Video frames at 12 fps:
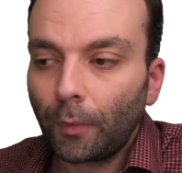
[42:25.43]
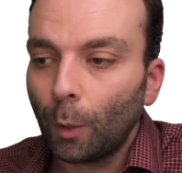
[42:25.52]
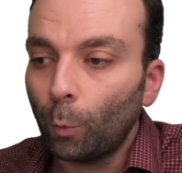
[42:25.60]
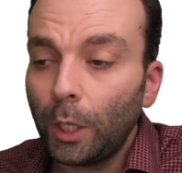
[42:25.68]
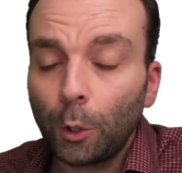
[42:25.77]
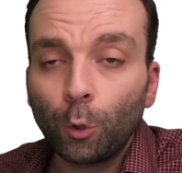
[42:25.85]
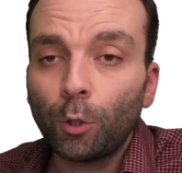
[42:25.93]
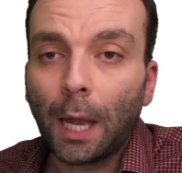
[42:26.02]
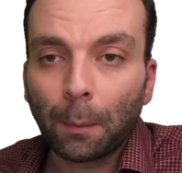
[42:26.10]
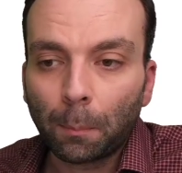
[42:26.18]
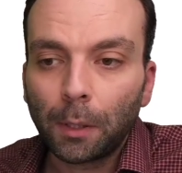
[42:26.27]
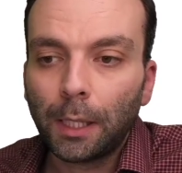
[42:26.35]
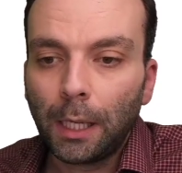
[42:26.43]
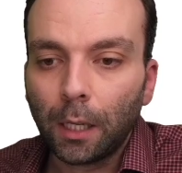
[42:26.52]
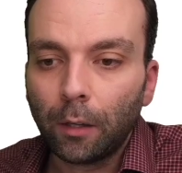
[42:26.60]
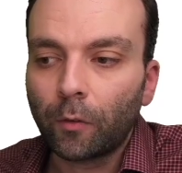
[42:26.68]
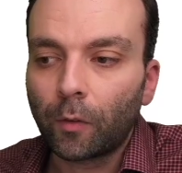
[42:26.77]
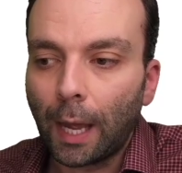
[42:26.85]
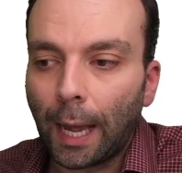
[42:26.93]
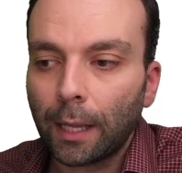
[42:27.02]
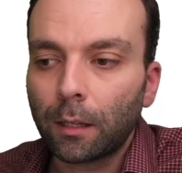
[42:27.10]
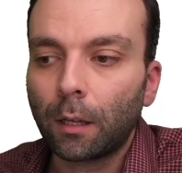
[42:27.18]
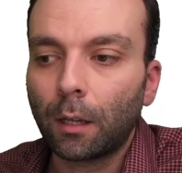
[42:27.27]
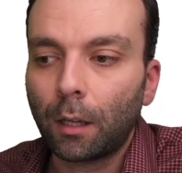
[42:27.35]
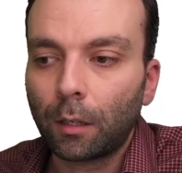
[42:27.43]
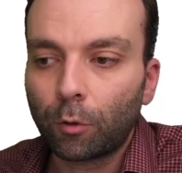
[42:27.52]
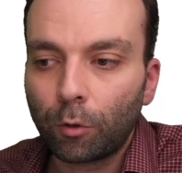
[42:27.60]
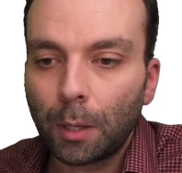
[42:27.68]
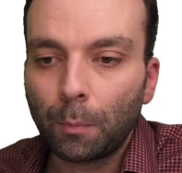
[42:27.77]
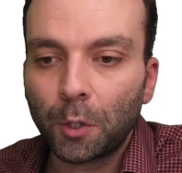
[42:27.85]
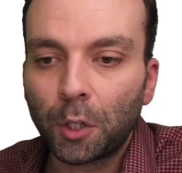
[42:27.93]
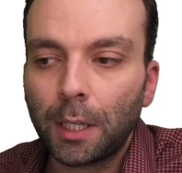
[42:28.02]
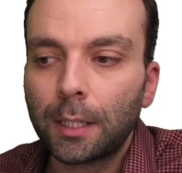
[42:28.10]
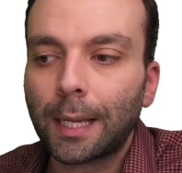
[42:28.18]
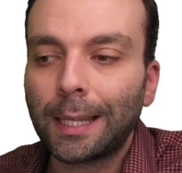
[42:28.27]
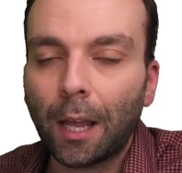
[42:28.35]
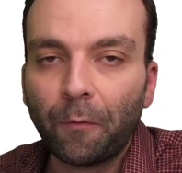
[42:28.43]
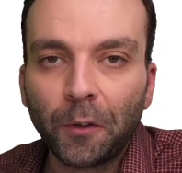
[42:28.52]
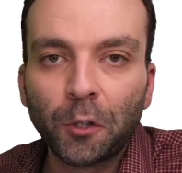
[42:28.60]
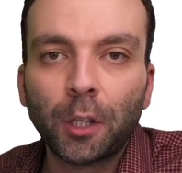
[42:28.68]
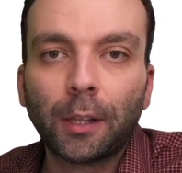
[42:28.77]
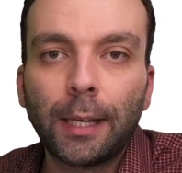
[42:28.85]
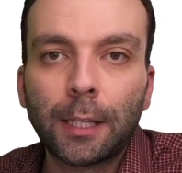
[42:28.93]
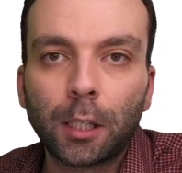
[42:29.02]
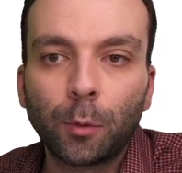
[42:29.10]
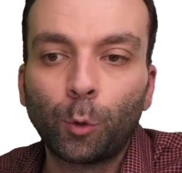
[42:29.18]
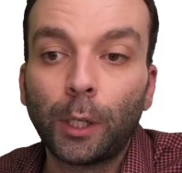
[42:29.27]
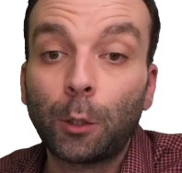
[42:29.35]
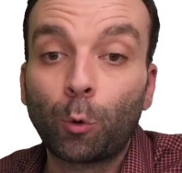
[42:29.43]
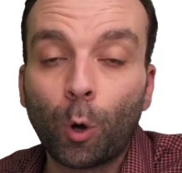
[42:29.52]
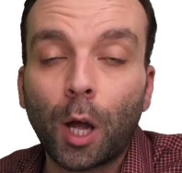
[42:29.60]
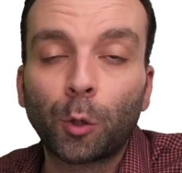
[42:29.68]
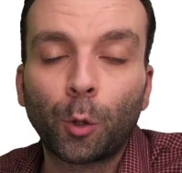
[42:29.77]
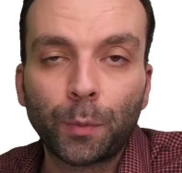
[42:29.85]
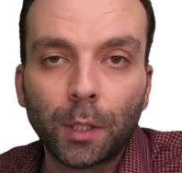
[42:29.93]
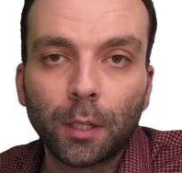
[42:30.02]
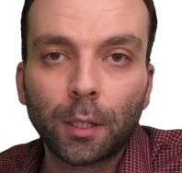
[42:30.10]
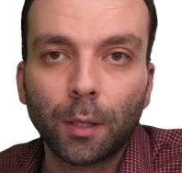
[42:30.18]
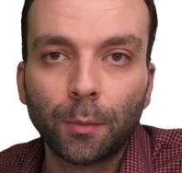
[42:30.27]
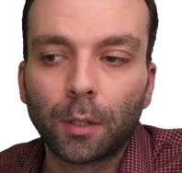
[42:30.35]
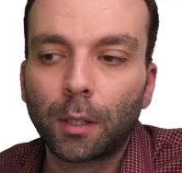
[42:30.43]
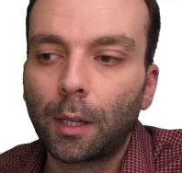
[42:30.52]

we do not believe that Turing machines can efficiently simulate quantum systems.